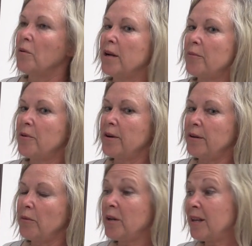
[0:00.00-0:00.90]
Well,
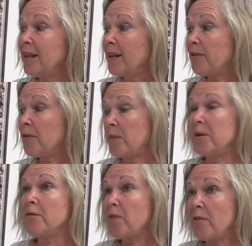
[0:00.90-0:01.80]

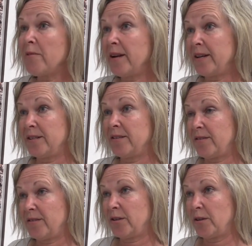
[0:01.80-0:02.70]
there are
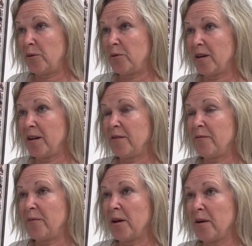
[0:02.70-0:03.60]
relations to kind
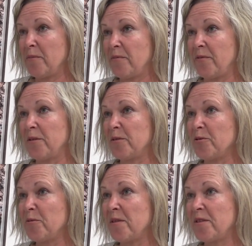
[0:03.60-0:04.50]
of
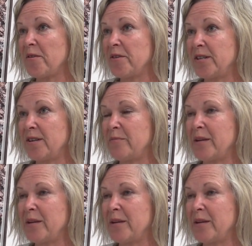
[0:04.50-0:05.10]
folklore and mythology.